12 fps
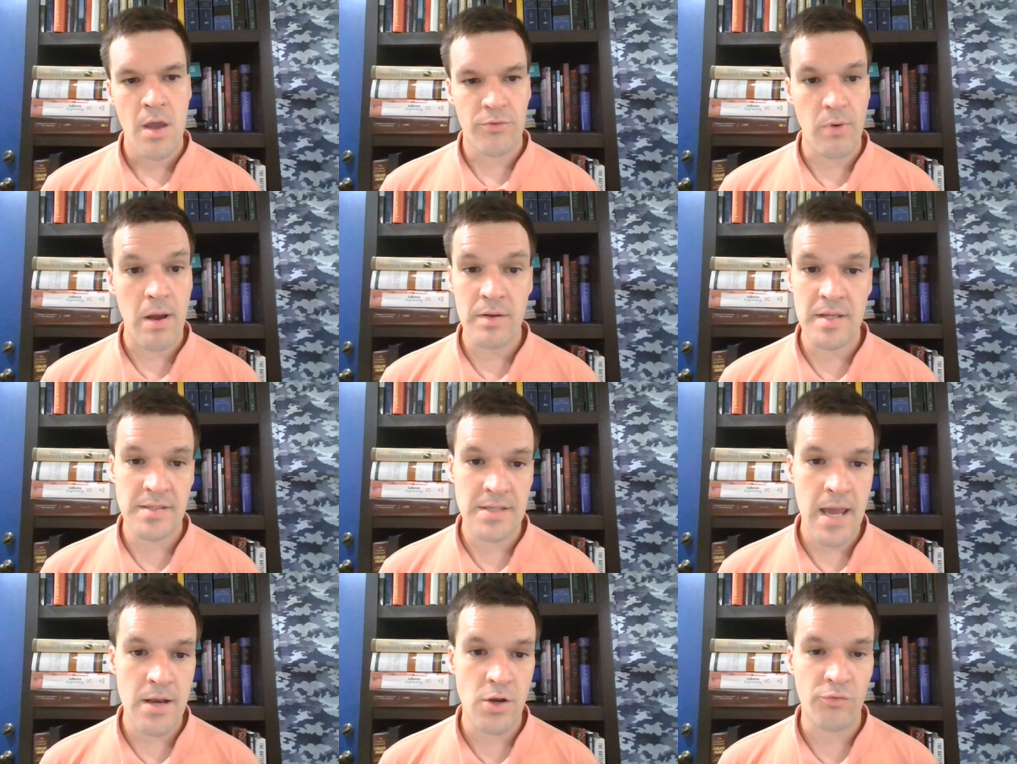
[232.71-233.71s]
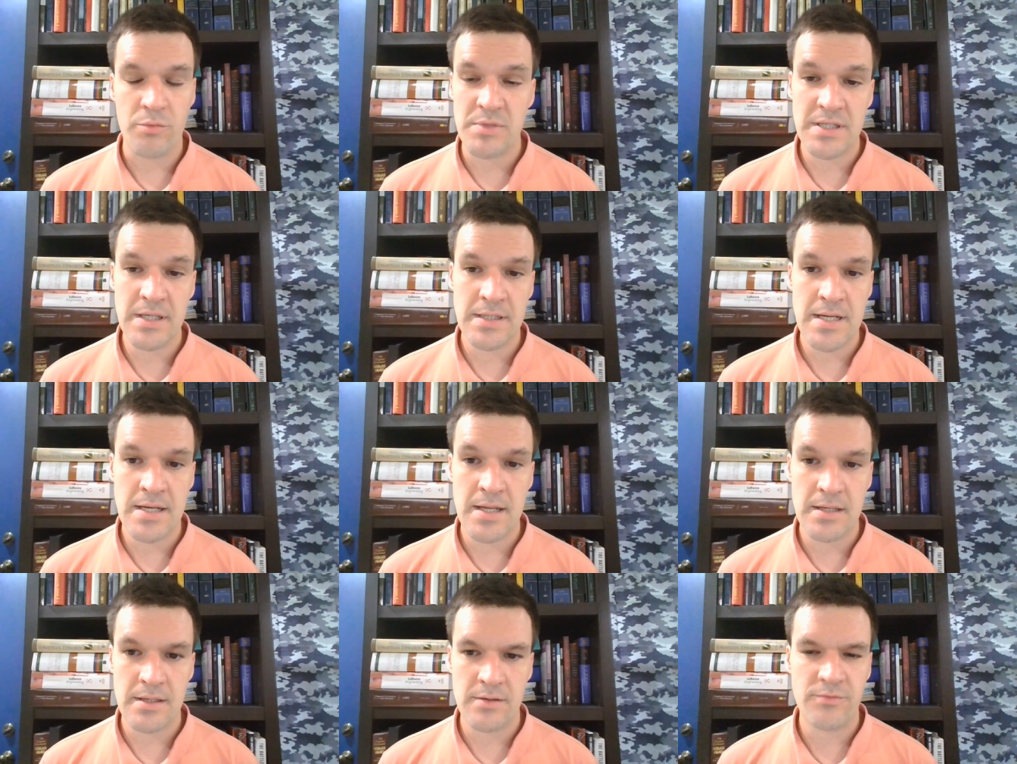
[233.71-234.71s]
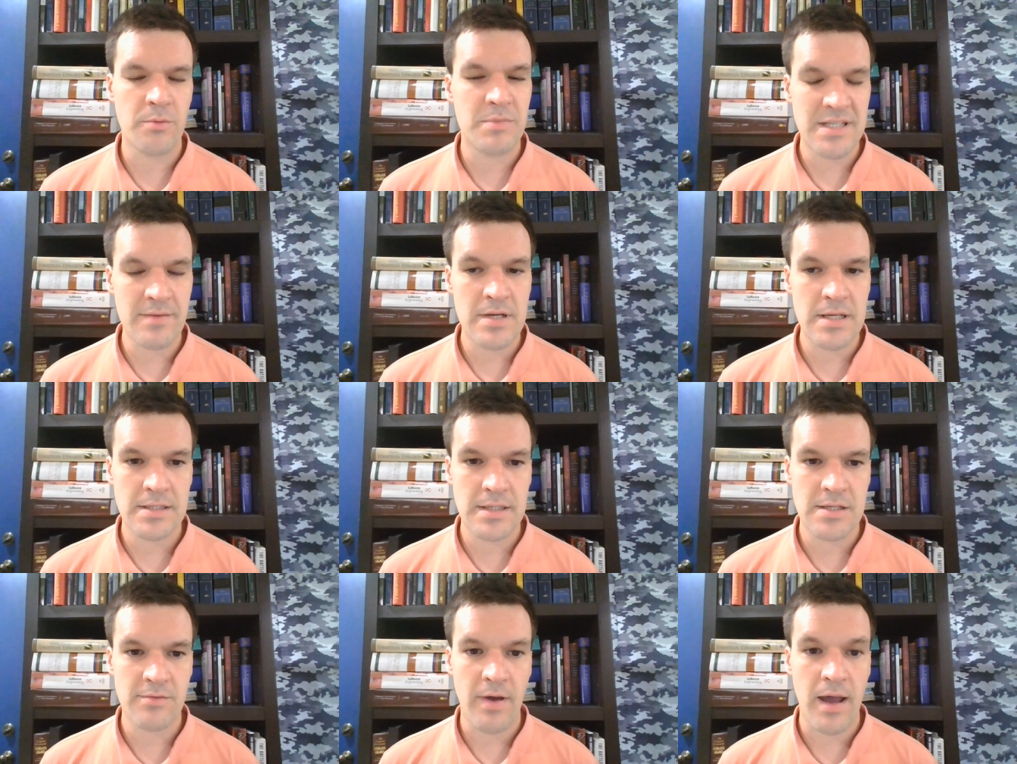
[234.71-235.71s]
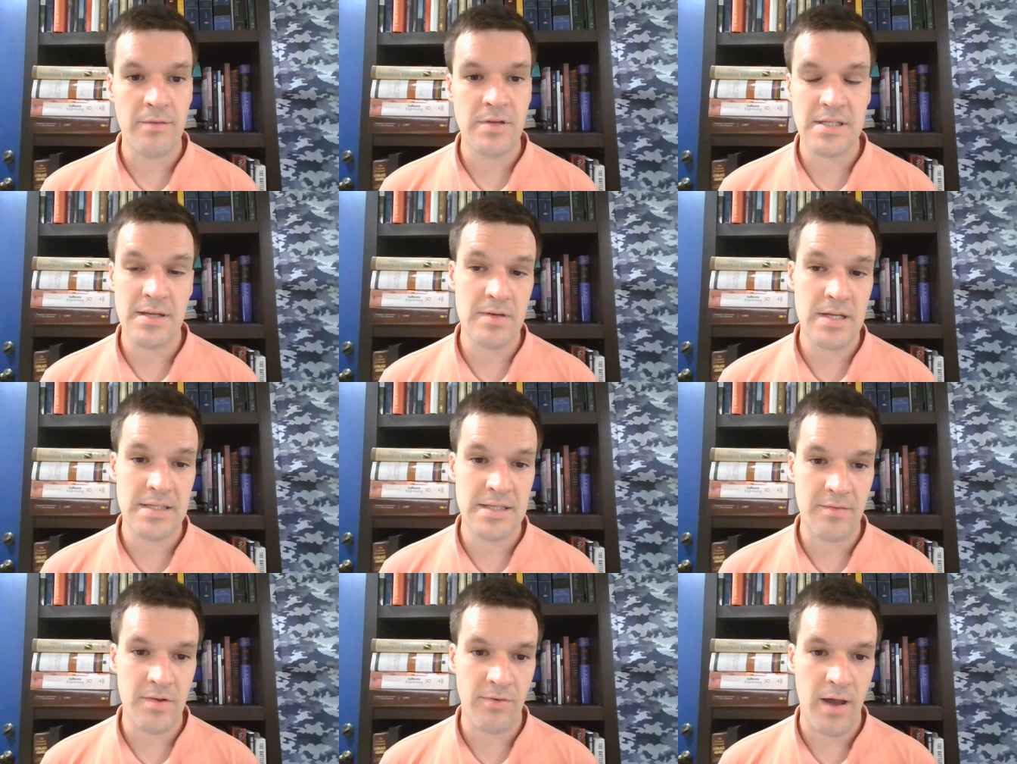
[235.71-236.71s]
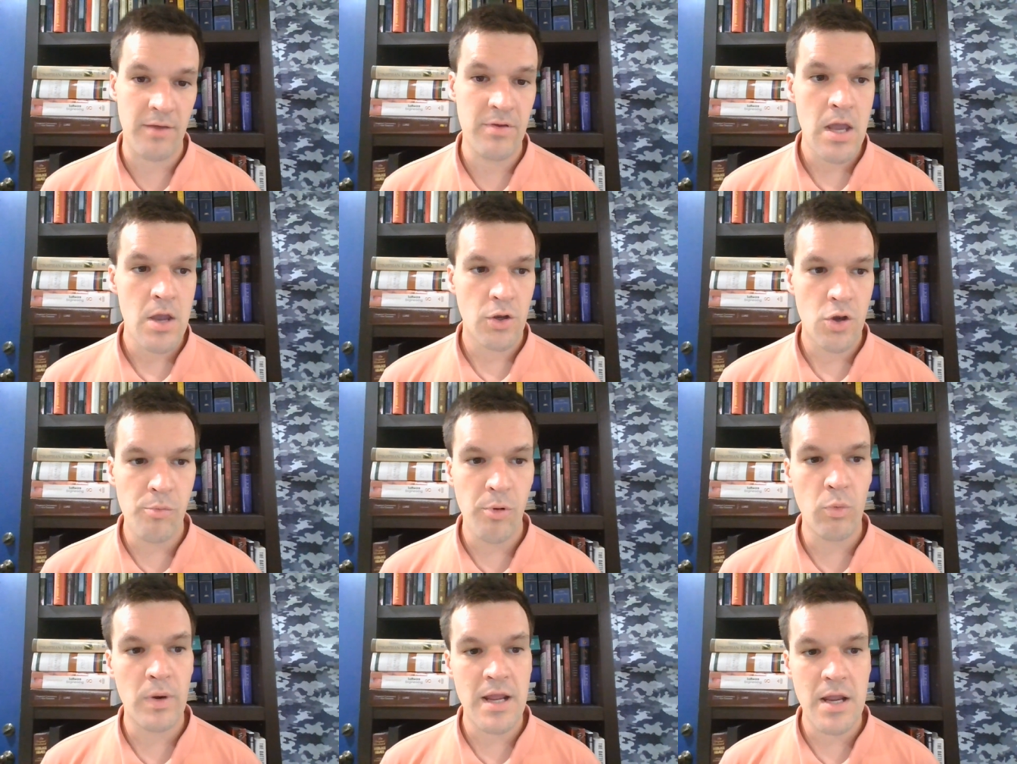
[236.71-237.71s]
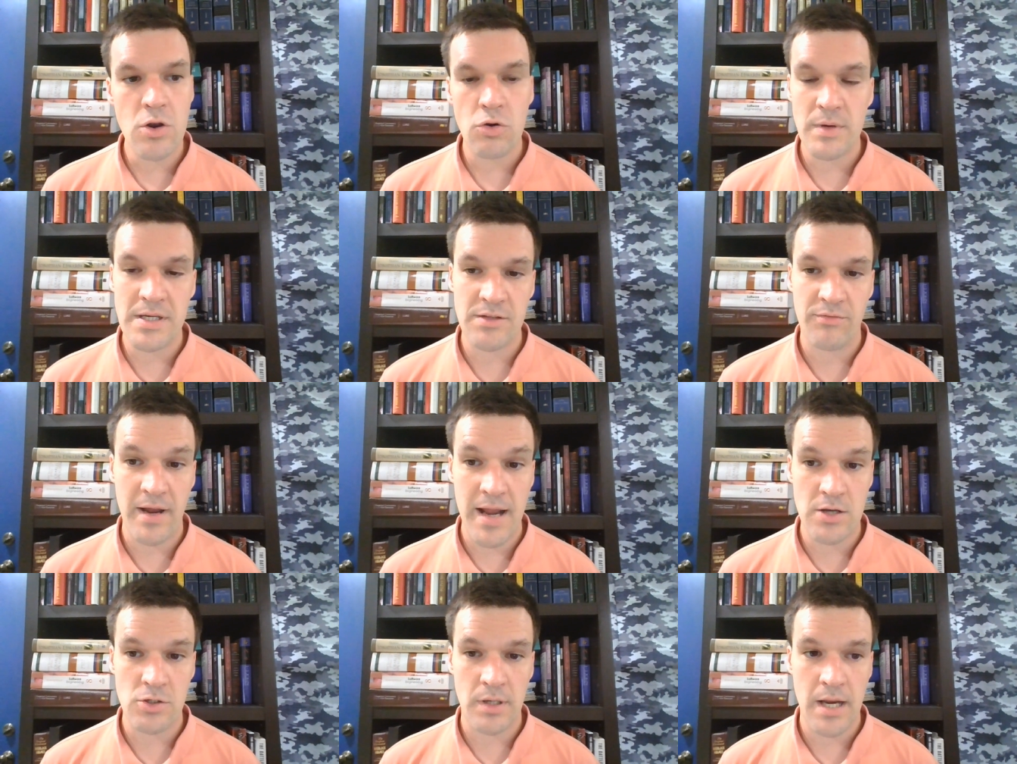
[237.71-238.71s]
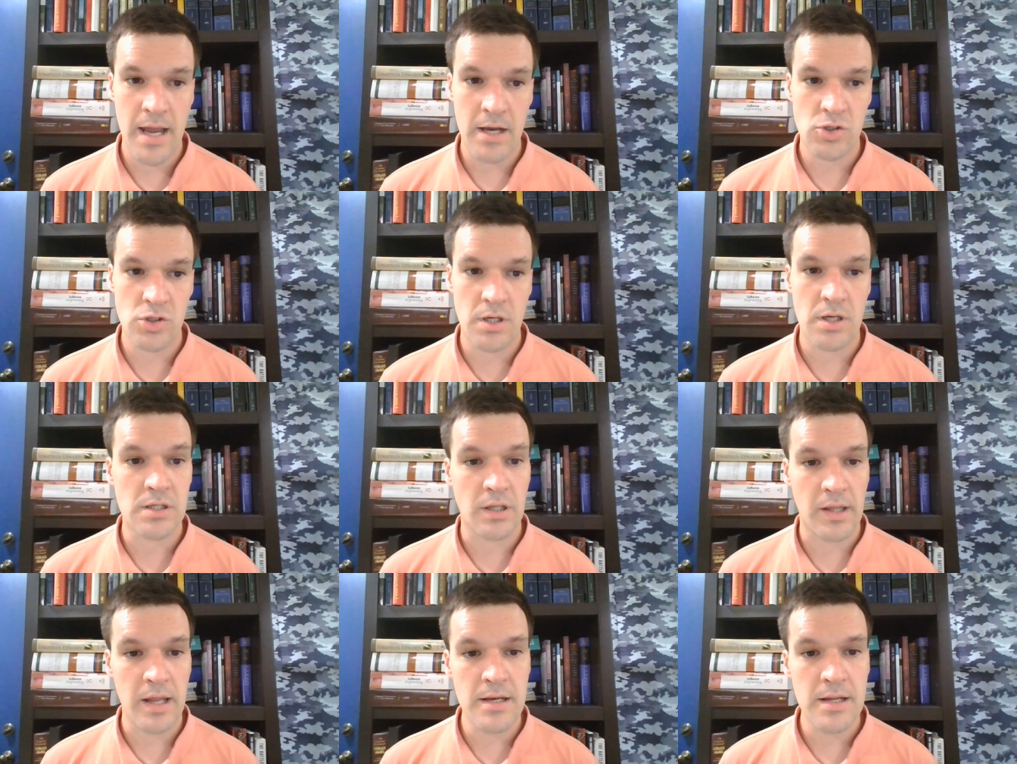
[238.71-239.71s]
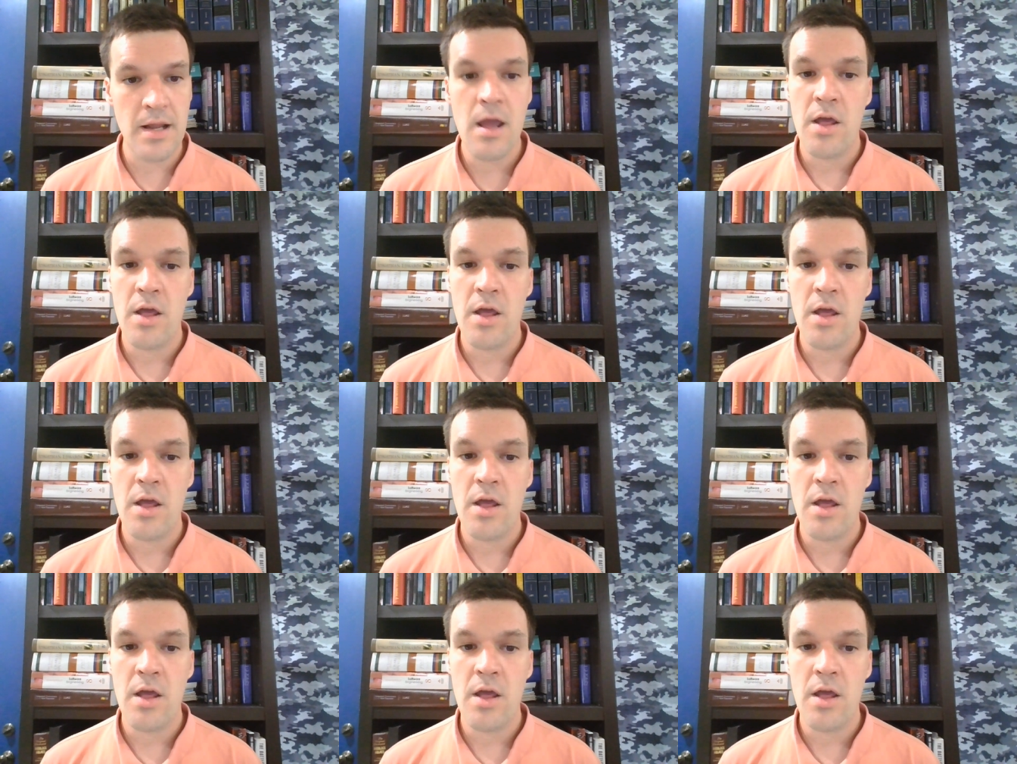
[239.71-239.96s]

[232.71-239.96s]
Throughout his tenure from 1765 to 1775, Cooper would increase the financial connection to London,